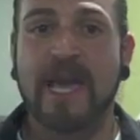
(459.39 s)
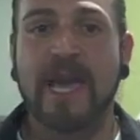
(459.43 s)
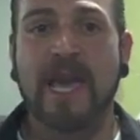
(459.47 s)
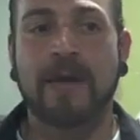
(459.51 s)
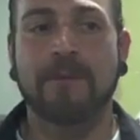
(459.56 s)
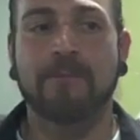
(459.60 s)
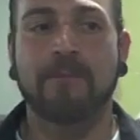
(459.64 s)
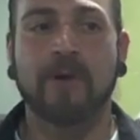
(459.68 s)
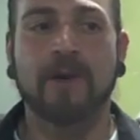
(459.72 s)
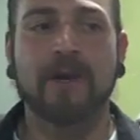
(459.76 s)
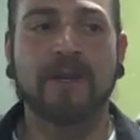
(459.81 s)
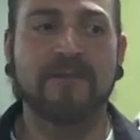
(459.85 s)

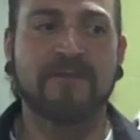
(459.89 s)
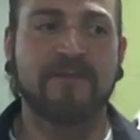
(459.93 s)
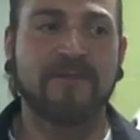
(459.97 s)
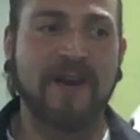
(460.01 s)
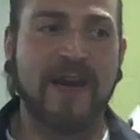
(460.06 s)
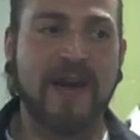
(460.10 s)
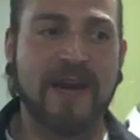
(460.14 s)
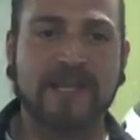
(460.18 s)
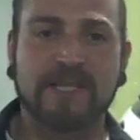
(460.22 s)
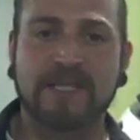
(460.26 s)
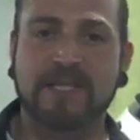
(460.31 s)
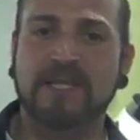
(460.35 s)
And burning
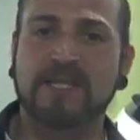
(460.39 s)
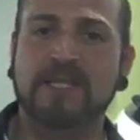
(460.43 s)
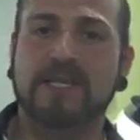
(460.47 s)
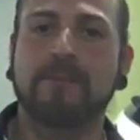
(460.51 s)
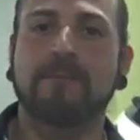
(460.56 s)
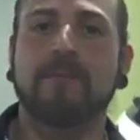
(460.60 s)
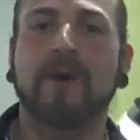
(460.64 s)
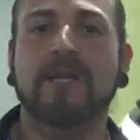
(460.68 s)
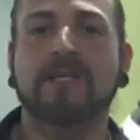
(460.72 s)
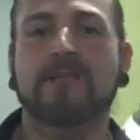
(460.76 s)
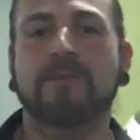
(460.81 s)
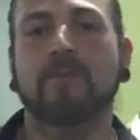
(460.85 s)
fat is just a
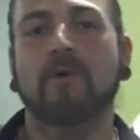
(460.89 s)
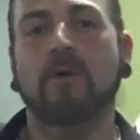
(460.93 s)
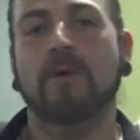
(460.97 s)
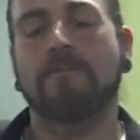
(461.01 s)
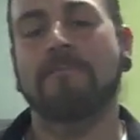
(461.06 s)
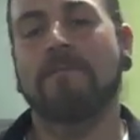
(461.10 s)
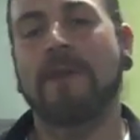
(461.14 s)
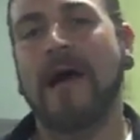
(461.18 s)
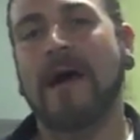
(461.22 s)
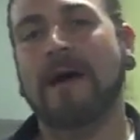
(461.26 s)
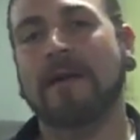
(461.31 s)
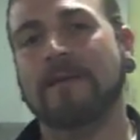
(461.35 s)
much more
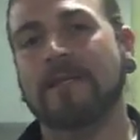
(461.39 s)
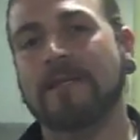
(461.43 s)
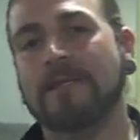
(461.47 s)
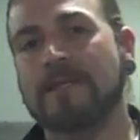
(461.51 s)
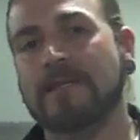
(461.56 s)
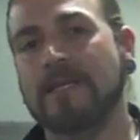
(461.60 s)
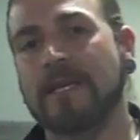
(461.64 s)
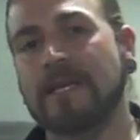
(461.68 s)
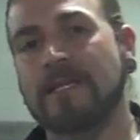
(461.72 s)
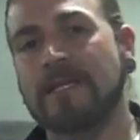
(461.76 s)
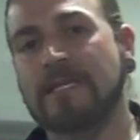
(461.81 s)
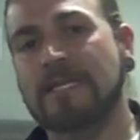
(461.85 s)

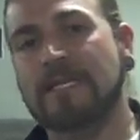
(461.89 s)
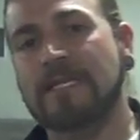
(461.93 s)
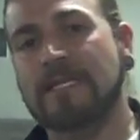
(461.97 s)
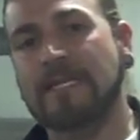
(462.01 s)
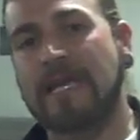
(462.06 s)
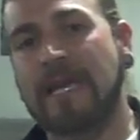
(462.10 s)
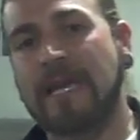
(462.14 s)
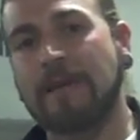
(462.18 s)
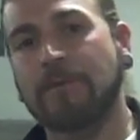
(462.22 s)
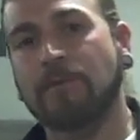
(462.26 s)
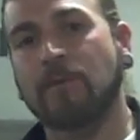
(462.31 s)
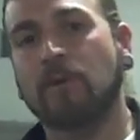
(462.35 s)
balanced and
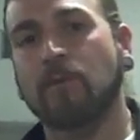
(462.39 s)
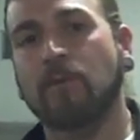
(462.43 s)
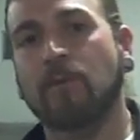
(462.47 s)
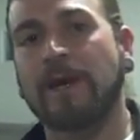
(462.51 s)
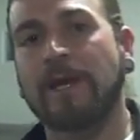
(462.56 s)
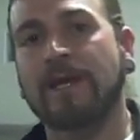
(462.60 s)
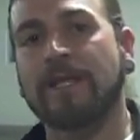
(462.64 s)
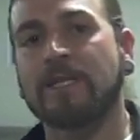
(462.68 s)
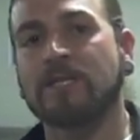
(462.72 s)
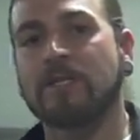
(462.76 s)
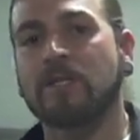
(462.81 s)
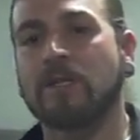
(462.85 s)
stable
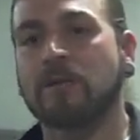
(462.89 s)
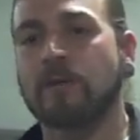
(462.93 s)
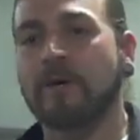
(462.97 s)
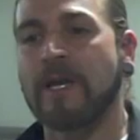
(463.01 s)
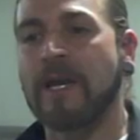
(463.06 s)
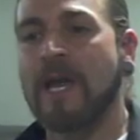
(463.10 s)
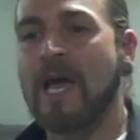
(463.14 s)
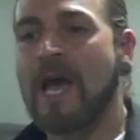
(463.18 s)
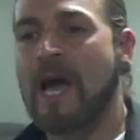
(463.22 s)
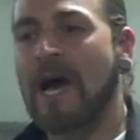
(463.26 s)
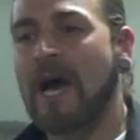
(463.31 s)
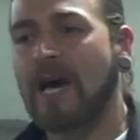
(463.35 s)
way to do it.
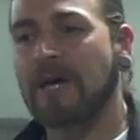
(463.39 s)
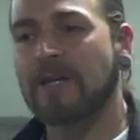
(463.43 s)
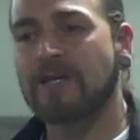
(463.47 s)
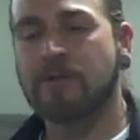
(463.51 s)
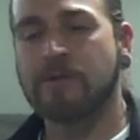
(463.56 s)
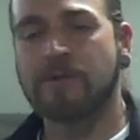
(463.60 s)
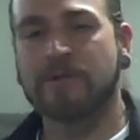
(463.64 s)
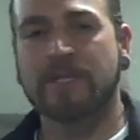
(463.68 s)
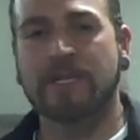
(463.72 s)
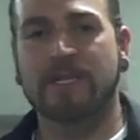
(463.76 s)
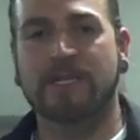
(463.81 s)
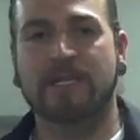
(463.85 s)
I'll
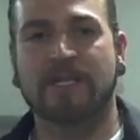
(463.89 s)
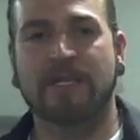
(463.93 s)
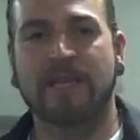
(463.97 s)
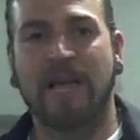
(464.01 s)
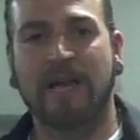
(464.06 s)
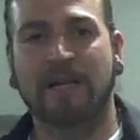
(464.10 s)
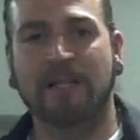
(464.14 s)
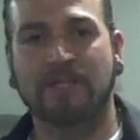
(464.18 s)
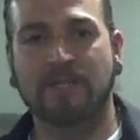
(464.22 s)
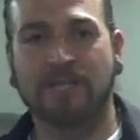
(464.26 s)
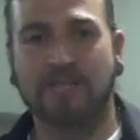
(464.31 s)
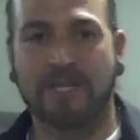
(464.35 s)
use this
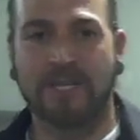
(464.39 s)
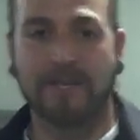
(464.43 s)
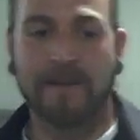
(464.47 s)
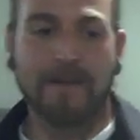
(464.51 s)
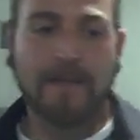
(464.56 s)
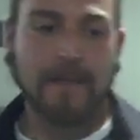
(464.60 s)
analogy.